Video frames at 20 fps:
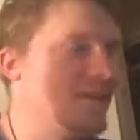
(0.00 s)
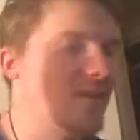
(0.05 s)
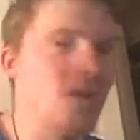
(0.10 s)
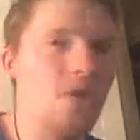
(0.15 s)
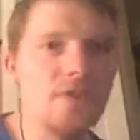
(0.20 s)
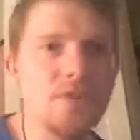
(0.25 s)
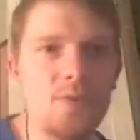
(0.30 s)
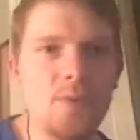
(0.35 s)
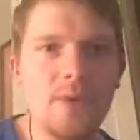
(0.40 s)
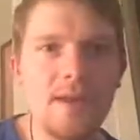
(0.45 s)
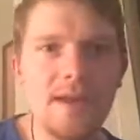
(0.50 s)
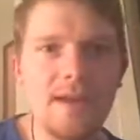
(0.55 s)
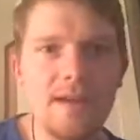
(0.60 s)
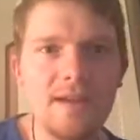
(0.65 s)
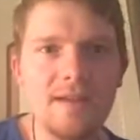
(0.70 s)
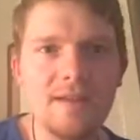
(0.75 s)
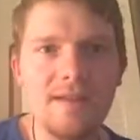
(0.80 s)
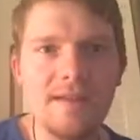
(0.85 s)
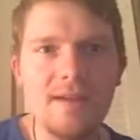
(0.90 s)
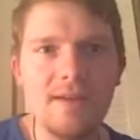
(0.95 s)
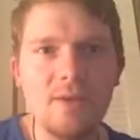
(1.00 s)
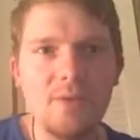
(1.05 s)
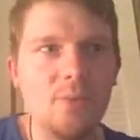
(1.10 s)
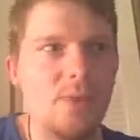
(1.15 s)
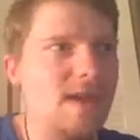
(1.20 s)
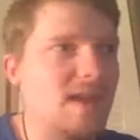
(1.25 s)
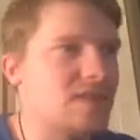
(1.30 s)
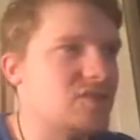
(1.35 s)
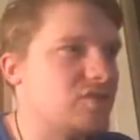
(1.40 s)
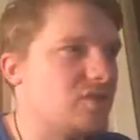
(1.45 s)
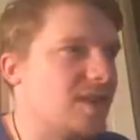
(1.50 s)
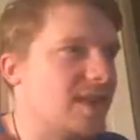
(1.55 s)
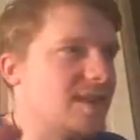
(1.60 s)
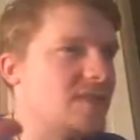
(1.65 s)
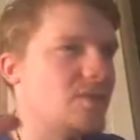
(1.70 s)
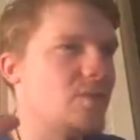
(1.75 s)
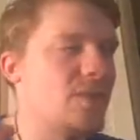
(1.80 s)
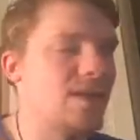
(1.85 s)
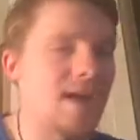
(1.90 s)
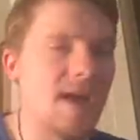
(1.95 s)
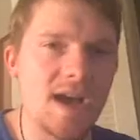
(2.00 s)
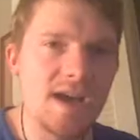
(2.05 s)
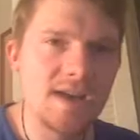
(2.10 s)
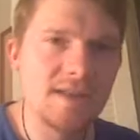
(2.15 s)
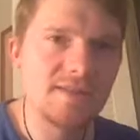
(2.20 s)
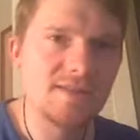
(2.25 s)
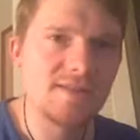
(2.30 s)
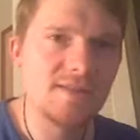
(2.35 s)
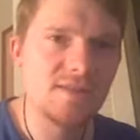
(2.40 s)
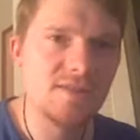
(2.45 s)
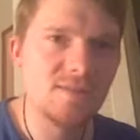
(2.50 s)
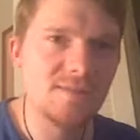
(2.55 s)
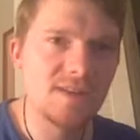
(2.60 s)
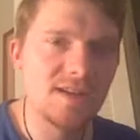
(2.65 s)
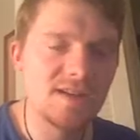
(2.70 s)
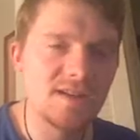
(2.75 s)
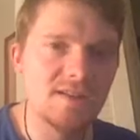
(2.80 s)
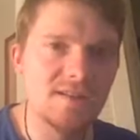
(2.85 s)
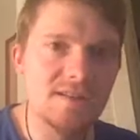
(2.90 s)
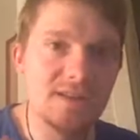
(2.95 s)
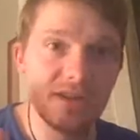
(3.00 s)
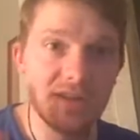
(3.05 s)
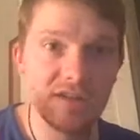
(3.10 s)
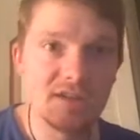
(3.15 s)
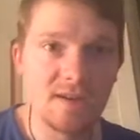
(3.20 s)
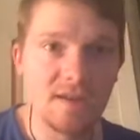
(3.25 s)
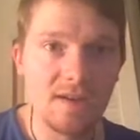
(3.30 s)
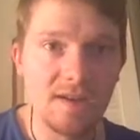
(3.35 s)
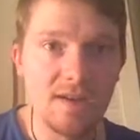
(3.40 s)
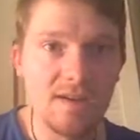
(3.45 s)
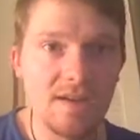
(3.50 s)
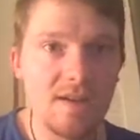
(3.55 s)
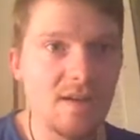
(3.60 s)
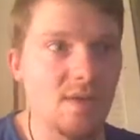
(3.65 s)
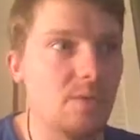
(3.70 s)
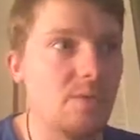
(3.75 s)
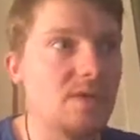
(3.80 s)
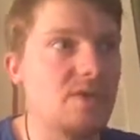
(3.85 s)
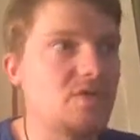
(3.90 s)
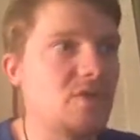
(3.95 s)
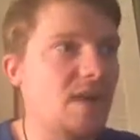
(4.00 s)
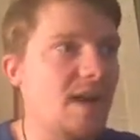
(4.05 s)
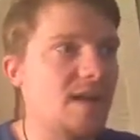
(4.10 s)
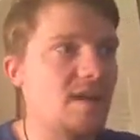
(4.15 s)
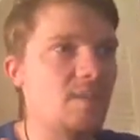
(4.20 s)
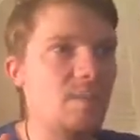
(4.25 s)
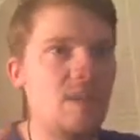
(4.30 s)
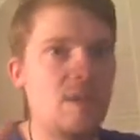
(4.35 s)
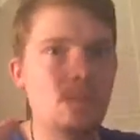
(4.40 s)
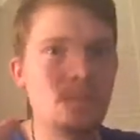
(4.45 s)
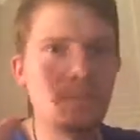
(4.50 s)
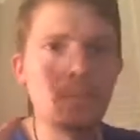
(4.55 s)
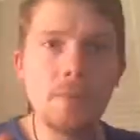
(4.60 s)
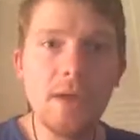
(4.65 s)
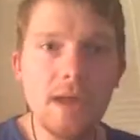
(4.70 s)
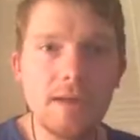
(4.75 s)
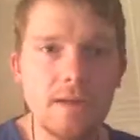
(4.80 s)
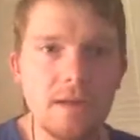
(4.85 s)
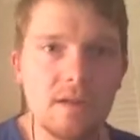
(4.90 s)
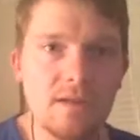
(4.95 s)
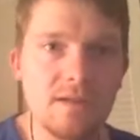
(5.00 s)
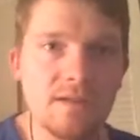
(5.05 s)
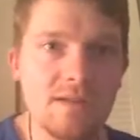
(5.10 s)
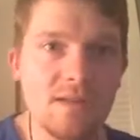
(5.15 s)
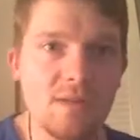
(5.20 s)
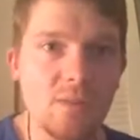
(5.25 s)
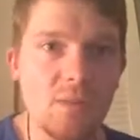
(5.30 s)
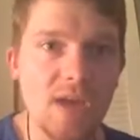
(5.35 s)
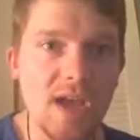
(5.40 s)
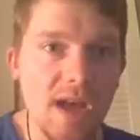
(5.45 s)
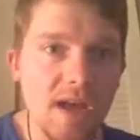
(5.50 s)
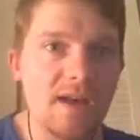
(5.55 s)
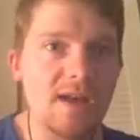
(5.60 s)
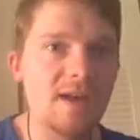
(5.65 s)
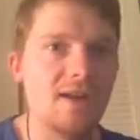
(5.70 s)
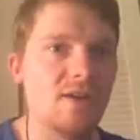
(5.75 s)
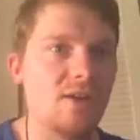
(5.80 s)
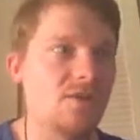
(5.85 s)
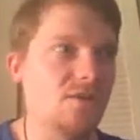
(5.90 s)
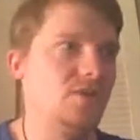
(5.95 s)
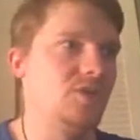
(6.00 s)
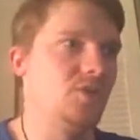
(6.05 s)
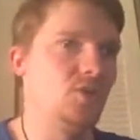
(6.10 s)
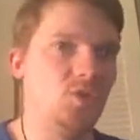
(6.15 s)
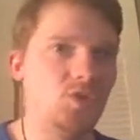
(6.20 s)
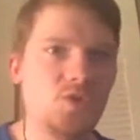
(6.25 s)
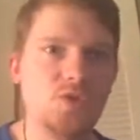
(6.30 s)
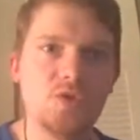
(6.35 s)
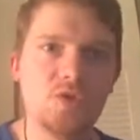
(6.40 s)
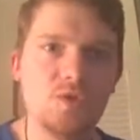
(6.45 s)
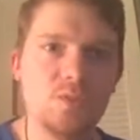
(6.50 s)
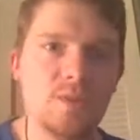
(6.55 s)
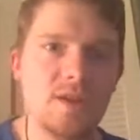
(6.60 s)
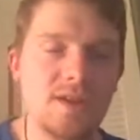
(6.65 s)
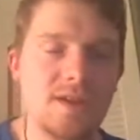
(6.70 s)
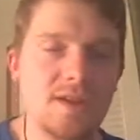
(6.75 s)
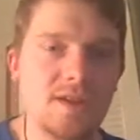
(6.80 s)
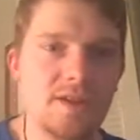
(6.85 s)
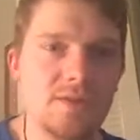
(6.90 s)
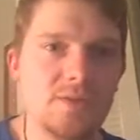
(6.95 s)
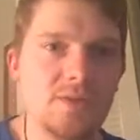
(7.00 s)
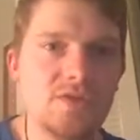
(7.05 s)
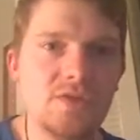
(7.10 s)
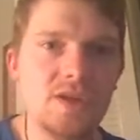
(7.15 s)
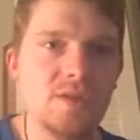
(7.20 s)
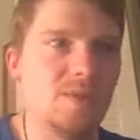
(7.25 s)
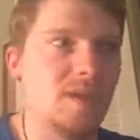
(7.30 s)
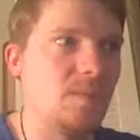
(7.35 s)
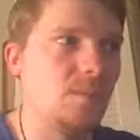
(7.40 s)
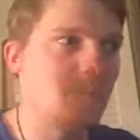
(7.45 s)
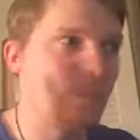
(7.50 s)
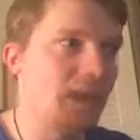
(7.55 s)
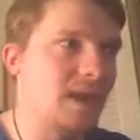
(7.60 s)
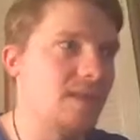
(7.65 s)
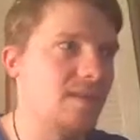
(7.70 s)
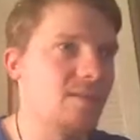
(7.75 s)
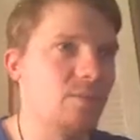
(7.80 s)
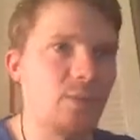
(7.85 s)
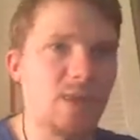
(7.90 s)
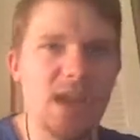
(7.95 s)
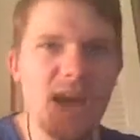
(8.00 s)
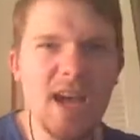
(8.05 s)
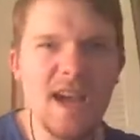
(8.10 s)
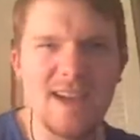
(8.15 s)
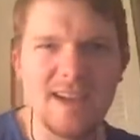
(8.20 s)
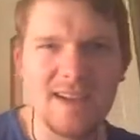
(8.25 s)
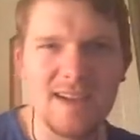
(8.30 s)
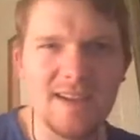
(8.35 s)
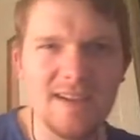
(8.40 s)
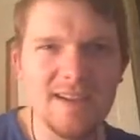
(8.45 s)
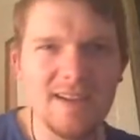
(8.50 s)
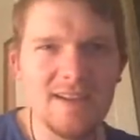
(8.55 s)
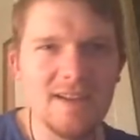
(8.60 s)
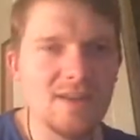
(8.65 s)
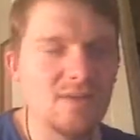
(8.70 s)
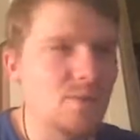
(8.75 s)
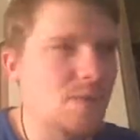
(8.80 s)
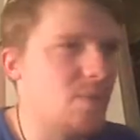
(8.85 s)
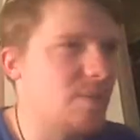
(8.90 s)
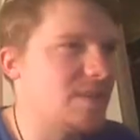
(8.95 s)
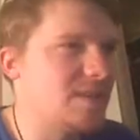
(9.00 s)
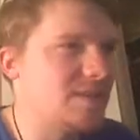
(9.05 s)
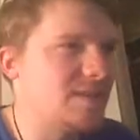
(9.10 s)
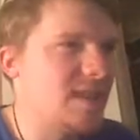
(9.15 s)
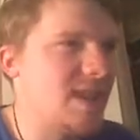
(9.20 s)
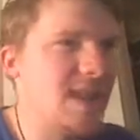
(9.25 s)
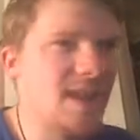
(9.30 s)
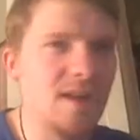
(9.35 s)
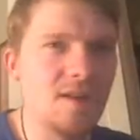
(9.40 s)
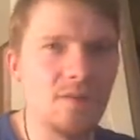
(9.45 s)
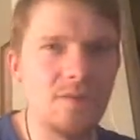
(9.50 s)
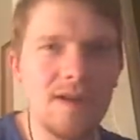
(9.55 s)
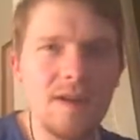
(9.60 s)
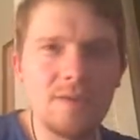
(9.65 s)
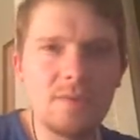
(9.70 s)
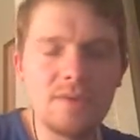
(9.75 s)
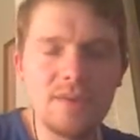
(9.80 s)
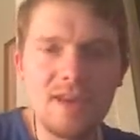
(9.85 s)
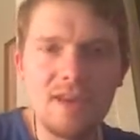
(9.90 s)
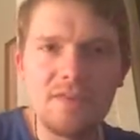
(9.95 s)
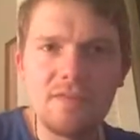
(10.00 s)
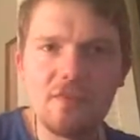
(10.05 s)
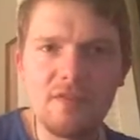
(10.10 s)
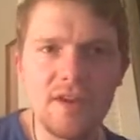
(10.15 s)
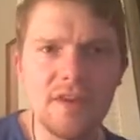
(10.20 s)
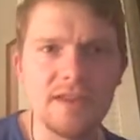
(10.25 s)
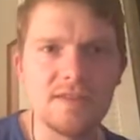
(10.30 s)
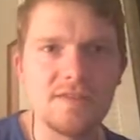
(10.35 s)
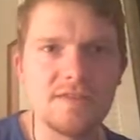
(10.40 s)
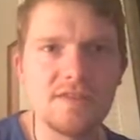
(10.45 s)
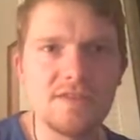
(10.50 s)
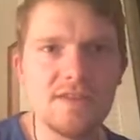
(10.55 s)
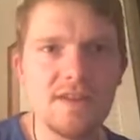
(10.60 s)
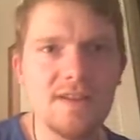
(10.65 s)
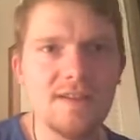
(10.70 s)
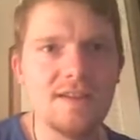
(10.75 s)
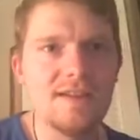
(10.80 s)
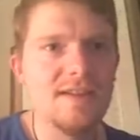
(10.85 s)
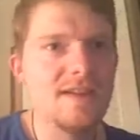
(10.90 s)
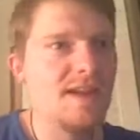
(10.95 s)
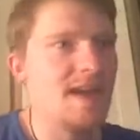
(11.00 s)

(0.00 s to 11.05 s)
Not where we are trying to enhance the human condition. We're trying to be better than we are on YouTube. We're trying to be better than we are when we're just hanging around with our friends.